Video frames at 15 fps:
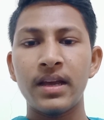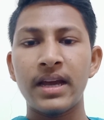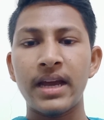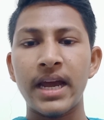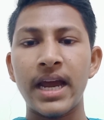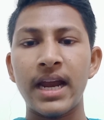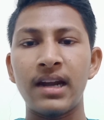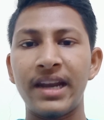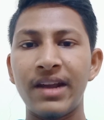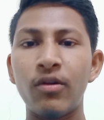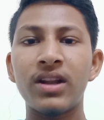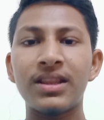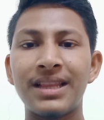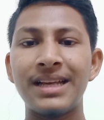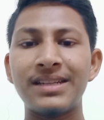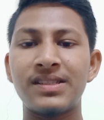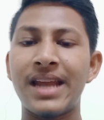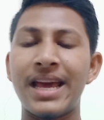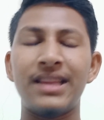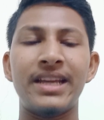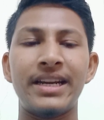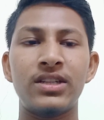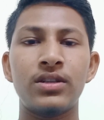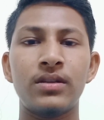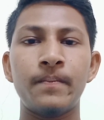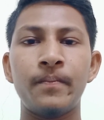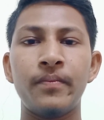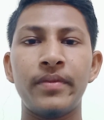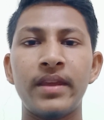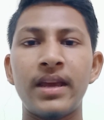and nevertheless, like that.
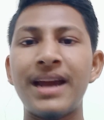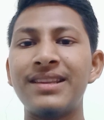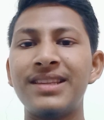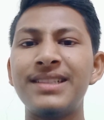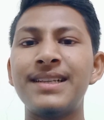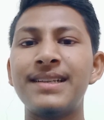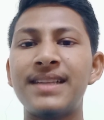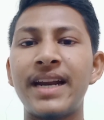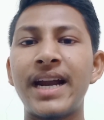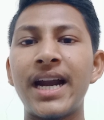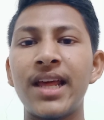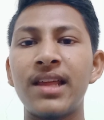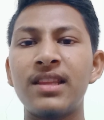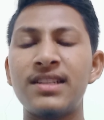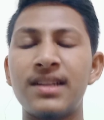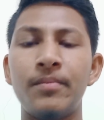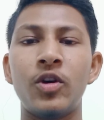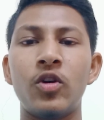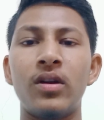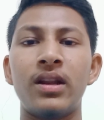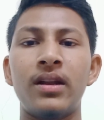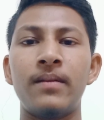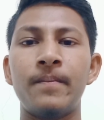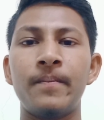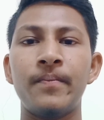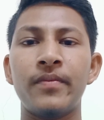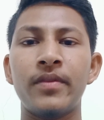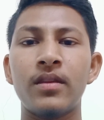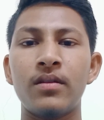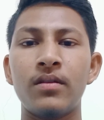And this is regarding the semicolon.
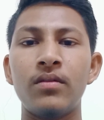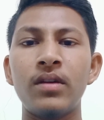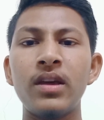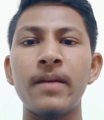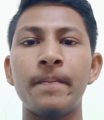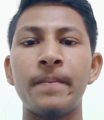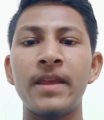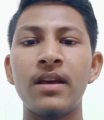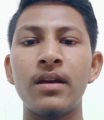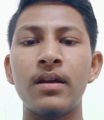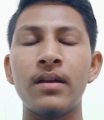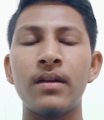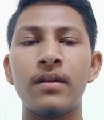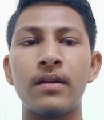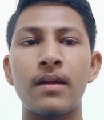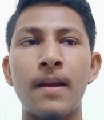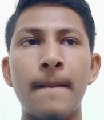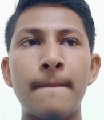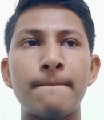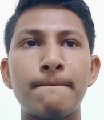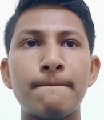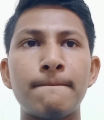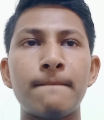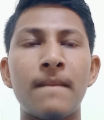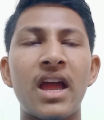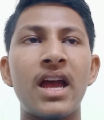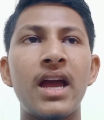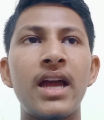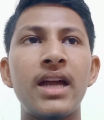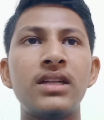Okay,
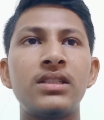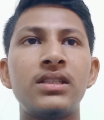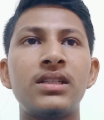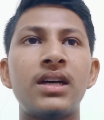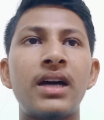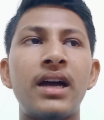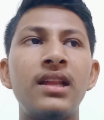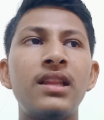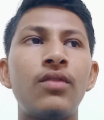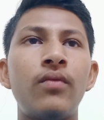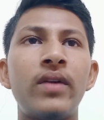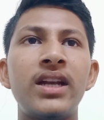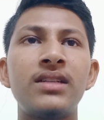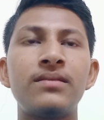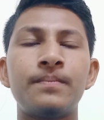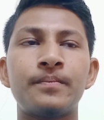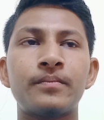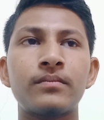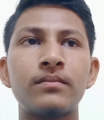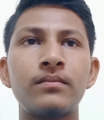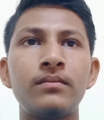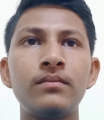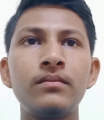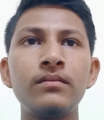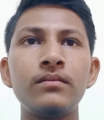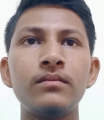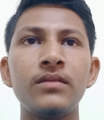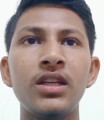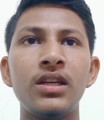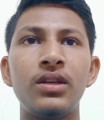and another one
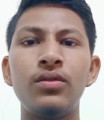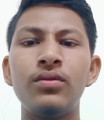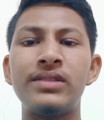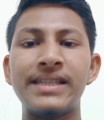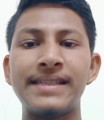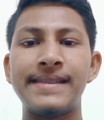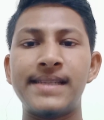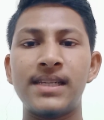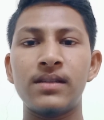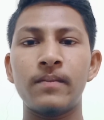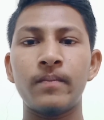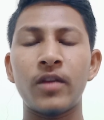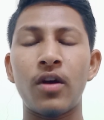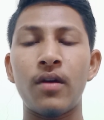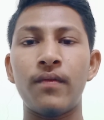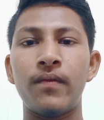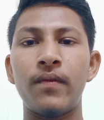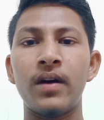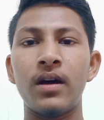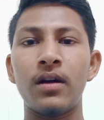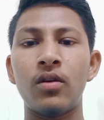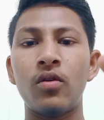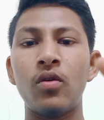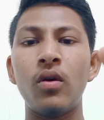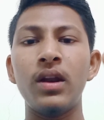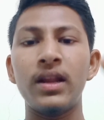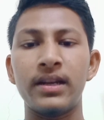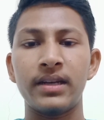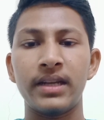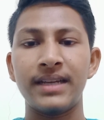usage of
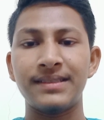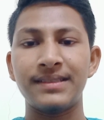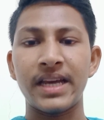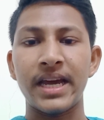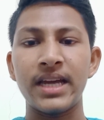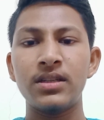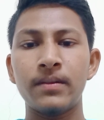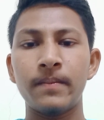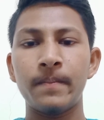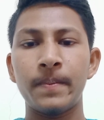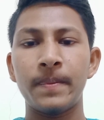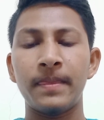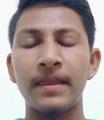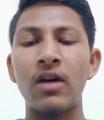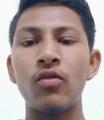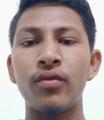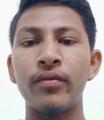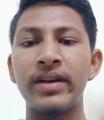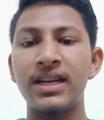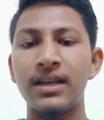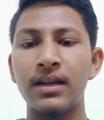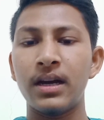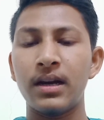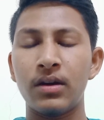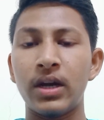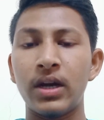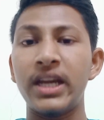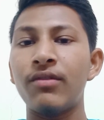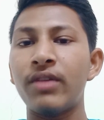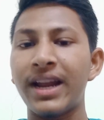colon is that, now we will,
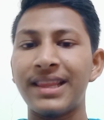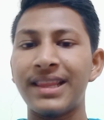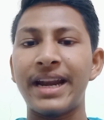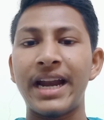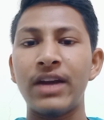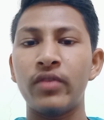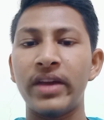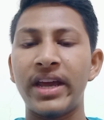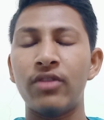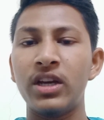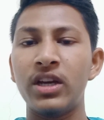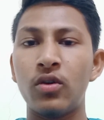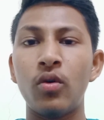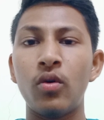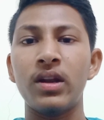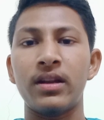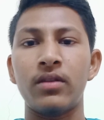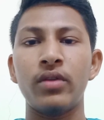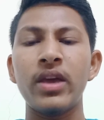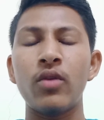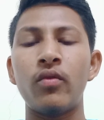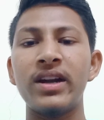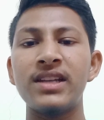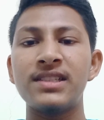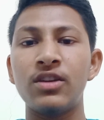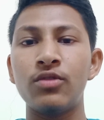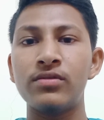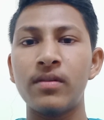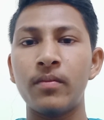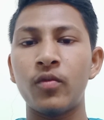in our other hand we have the colon. Okay, what is the
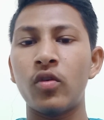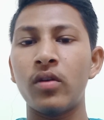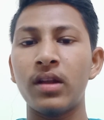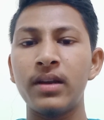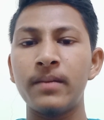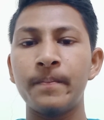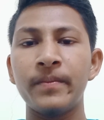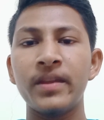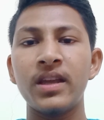use of colon?